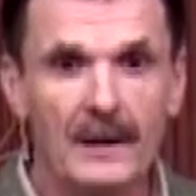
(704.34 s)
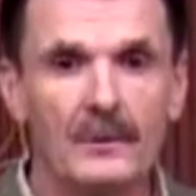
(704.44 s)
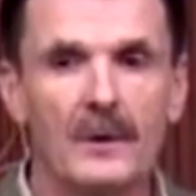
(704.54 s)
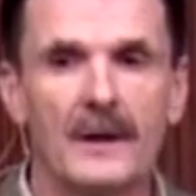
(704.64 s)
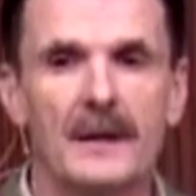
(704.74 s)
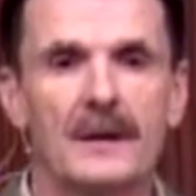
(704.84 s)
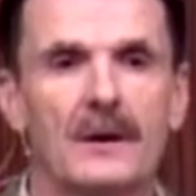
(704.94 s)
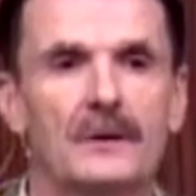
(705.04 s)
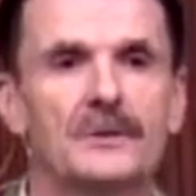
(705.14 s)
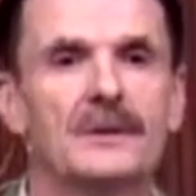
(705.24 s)
the way,
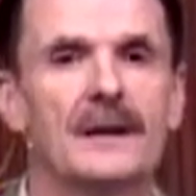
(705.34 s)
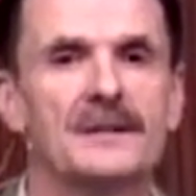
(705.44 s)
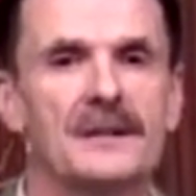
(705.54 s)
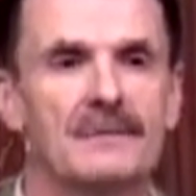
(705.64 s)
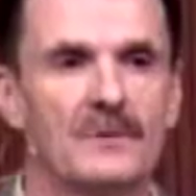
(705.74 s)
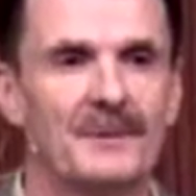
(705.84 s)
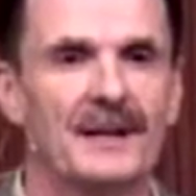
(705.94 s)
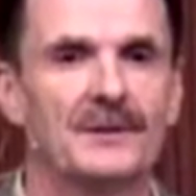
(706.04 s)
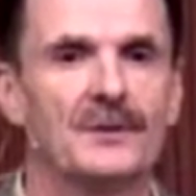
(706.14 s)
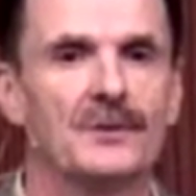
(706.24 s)
you guys have women
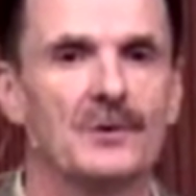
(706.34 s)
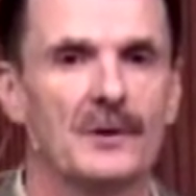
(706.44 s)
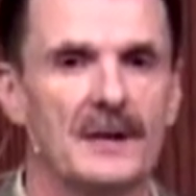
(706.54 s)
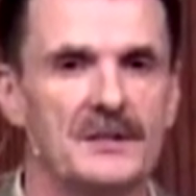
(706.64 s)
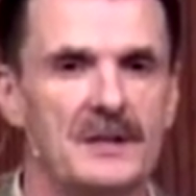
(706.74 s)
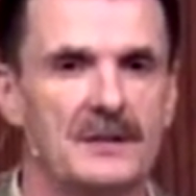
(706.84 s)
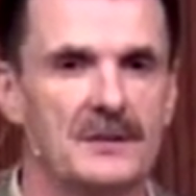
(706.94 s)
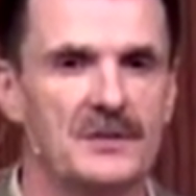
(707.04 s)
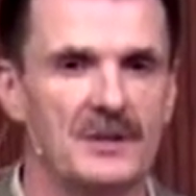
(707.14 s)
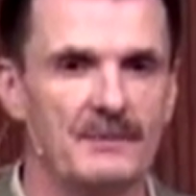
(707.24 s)
out there that are crazy in
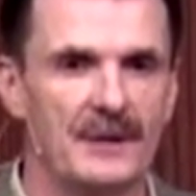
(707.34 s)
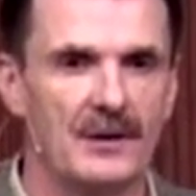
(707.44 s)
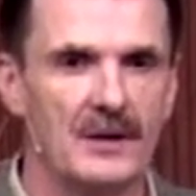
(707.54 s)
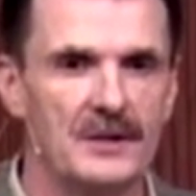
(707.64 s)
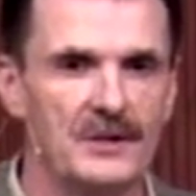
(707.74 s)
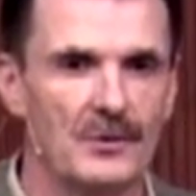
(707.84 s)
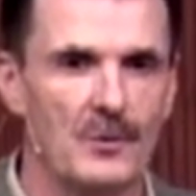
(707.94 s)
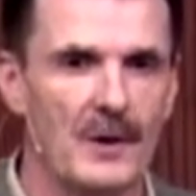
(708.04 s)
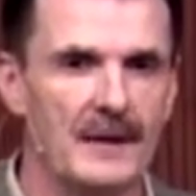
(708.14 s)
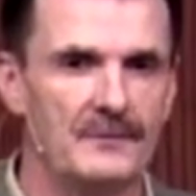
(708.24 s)
this seminary, you don't
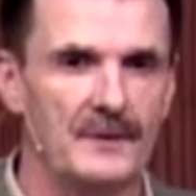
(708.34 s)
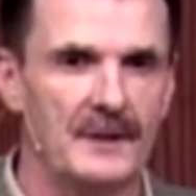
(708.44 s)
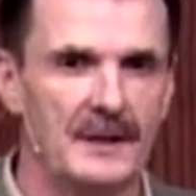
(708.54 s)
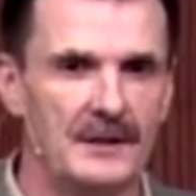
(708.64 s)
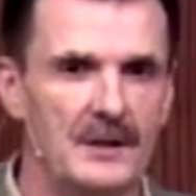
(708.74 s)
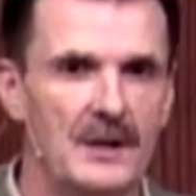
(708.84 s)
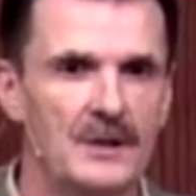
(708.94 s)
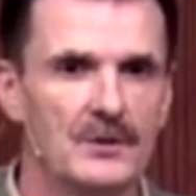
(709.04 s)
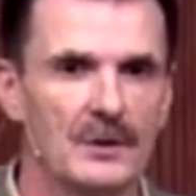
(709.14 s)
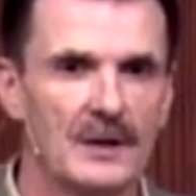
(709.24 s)
quite fit in,
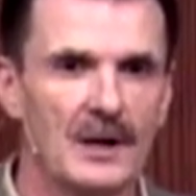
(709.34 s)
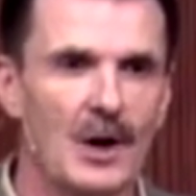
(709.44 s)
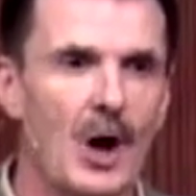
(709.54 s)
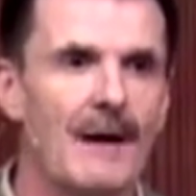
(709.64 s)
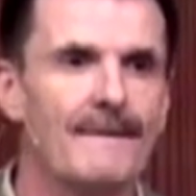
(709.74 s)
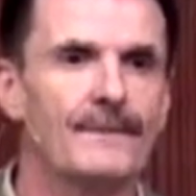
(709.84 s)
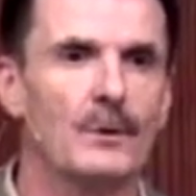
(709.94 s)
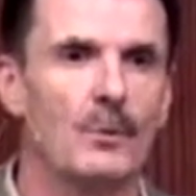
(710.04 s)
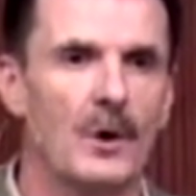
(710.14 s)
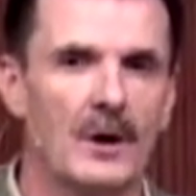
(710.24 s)
you're a little off the
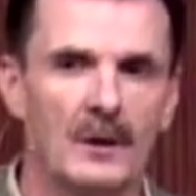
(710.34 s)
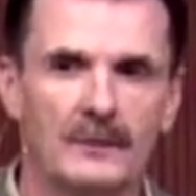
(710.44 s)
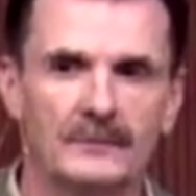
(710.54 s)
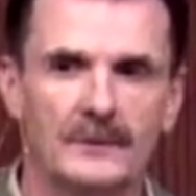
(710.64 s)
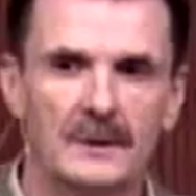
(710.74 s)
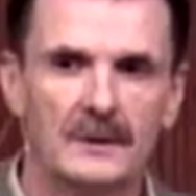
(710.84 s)
wall.